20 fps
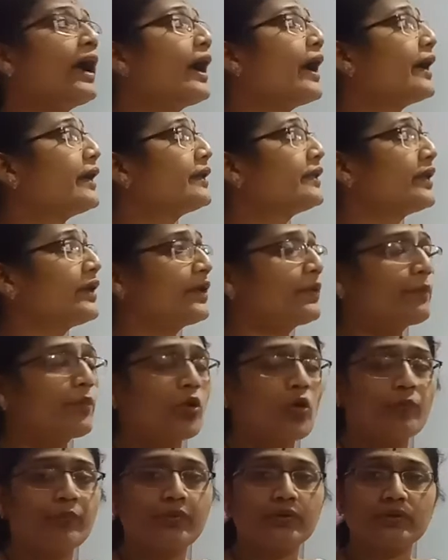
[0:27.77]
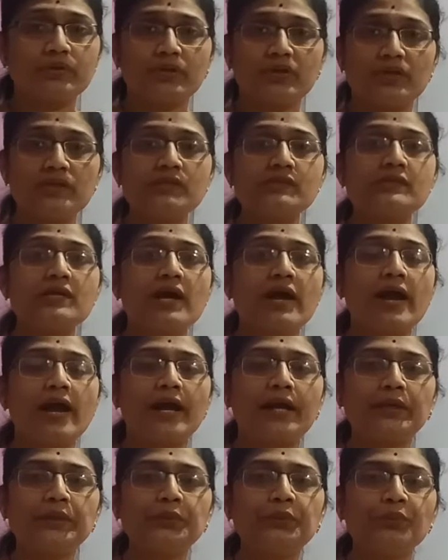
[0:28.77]
and their properties,
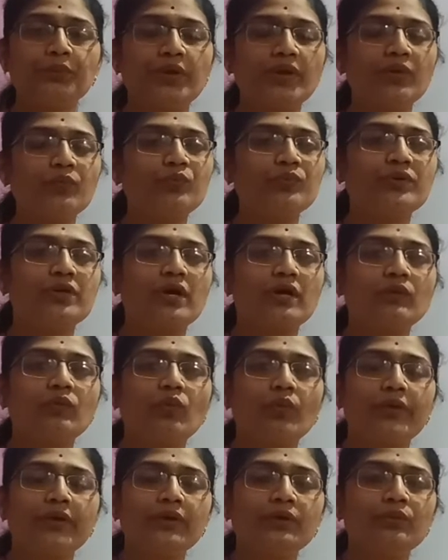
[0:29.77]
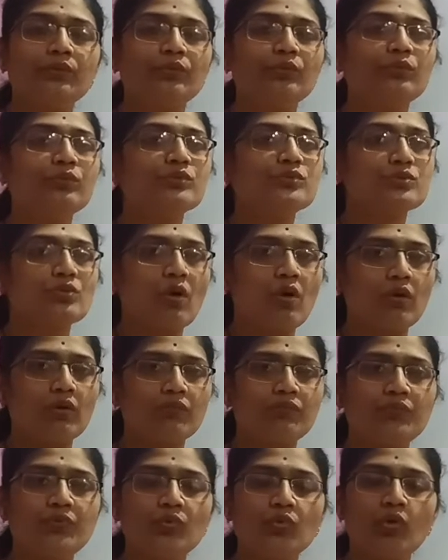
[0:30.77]
and today we are going to
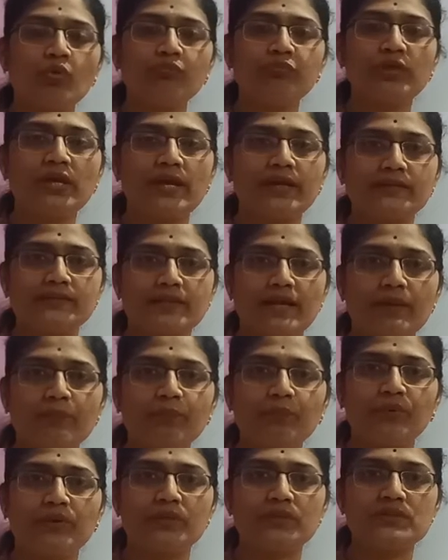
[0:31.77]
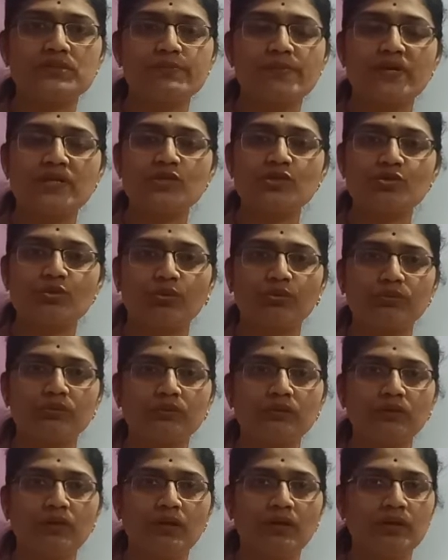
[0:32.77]
solve few of the examples based
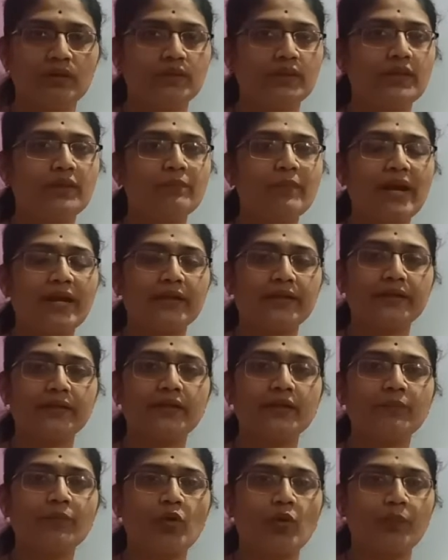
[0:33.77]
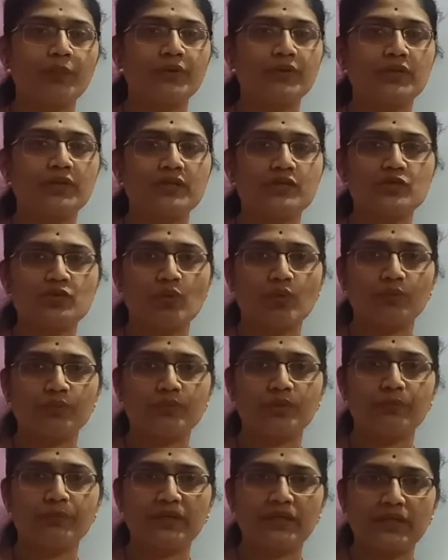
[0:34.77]
on the magnetic properties of
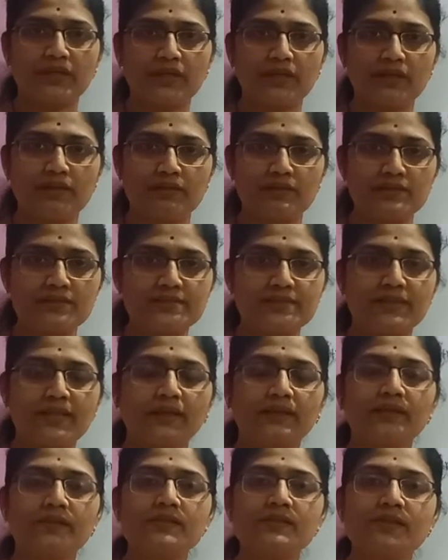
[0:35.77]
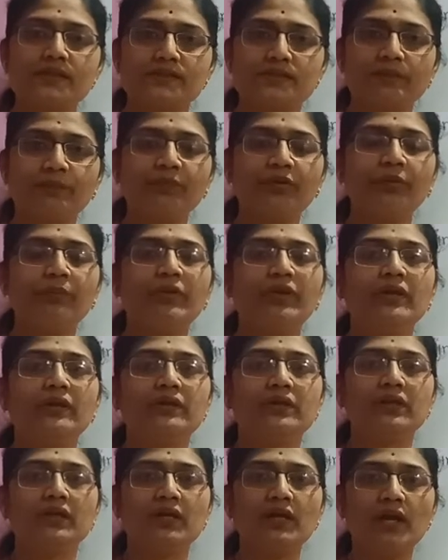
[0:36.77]
the materials, that is
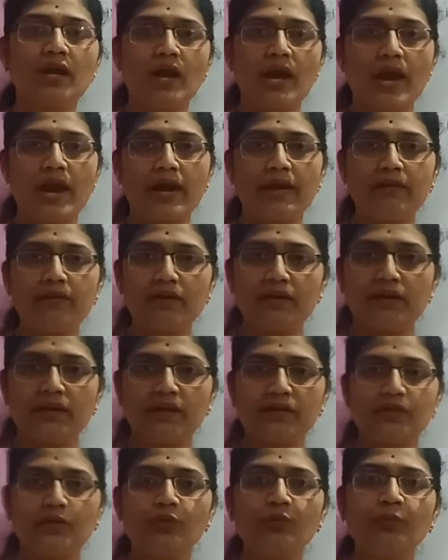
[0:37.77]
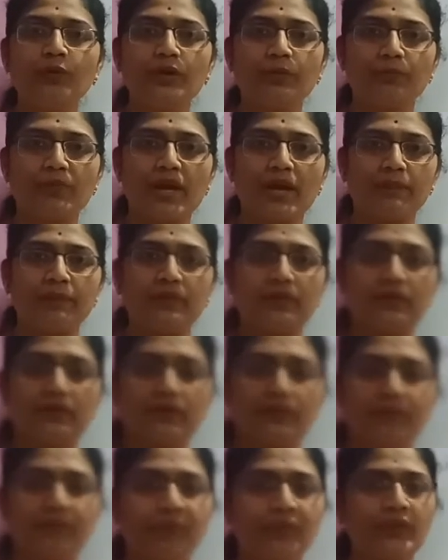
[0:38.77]
susceptibility and relative
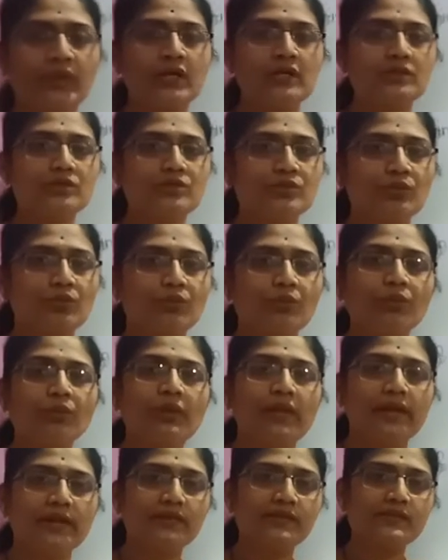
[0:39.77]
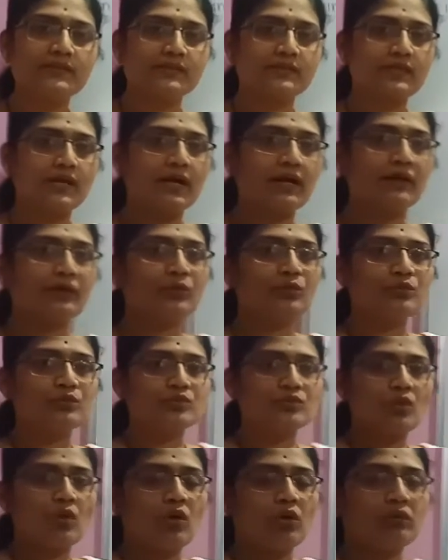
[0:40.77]
permeability. So let's start to
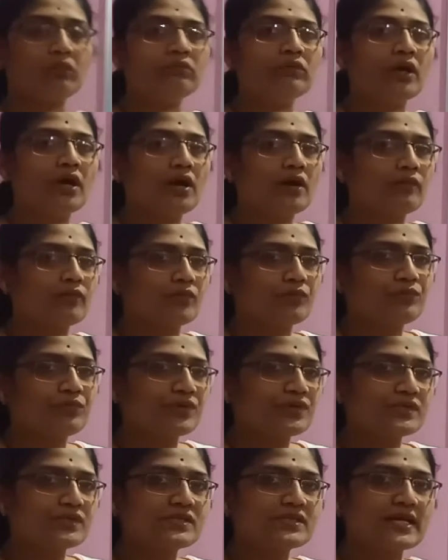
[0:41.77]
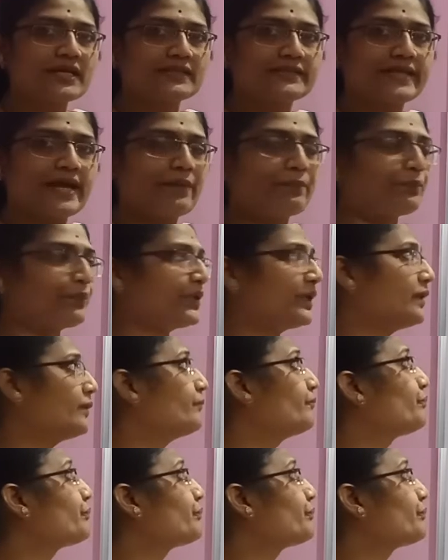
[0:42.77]
solve our first example.